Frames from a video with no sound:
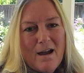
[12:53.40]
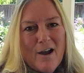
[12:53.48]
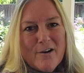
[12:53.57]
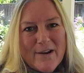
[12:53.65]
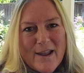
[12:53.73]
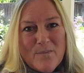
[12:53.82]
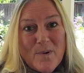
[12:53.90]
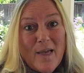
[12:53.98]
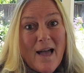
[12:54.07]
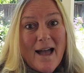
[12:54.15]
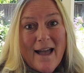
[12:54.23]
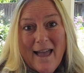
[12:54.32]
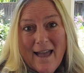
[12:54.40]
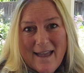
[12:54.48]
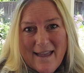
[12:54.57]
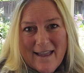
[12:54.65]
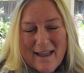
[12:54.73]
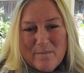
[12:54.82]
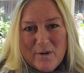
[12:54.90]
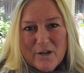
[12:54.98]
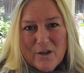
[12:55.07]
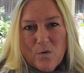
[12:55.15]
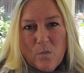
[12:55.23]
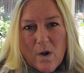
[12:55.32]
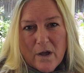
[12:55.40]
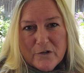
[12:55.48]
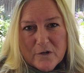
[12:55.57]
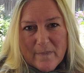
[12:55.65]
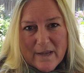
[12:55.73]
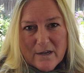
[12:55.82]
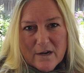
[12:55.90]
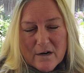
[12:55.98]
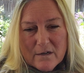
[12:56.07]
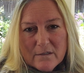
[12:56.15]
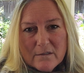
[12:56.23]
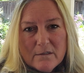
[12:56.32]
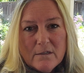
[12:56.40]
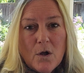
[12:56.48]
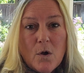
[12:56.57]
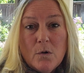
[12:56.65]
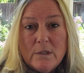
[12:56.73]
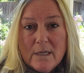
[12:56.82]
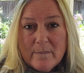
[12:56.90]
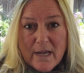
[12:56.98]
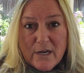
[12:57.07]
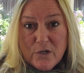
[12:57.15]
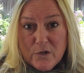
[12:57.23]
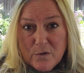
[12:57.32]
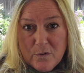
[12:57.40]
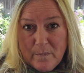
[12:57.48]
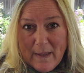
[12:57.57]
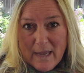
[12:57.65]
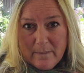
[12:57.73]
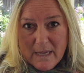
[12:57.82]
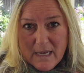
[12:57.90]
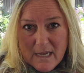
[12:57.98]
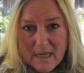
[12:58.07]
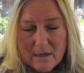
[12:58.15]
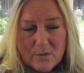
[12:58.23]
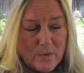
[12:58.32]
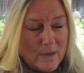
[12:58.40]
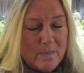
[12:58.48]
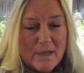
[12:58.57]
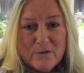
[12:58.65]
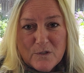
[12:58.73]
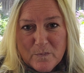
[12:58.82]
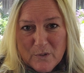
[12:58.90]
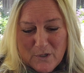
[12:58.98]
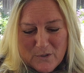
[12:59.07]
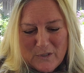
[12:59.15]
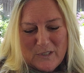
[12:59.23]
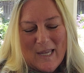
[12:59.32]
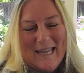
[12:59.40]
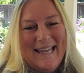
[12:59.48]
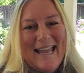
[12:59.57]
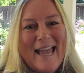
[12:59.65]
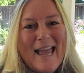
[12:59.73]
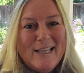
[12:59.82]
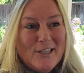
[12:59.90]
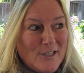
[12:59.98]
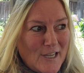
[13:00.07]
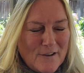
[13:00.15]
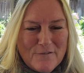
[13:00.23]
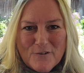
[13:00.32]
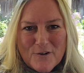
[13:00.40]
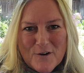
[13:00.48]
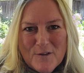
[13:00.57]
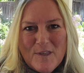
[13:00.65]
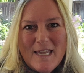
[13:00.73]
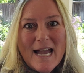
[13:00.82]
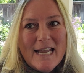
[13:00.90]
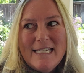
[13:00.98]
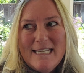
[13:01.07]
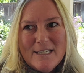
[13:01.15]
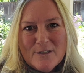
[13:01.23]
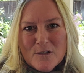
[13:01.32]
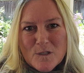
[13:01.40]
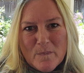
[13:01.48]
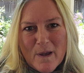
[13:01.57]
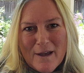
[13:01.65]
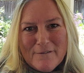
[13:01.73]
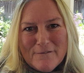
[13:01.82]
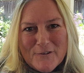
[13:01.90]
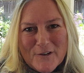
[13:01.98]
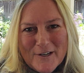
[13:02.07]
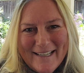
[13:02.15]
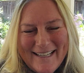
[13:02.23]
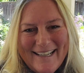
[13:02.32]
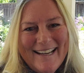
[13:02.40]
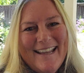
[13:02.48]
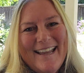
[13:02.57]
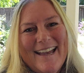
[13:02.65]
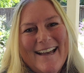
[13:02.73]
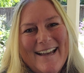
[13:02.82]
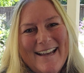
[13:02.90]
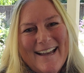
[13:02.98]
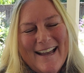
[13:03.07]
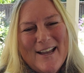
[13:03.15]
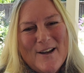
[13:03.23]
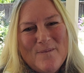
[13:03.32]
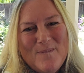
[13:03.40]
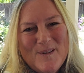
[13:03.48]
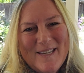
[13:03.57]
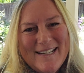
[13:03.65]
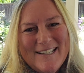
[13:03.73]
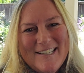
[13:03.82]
All right, well, I am going to go wander my garden holding my new baby, Weeping Spruce, looking for the ideal spot for it. I hope you get a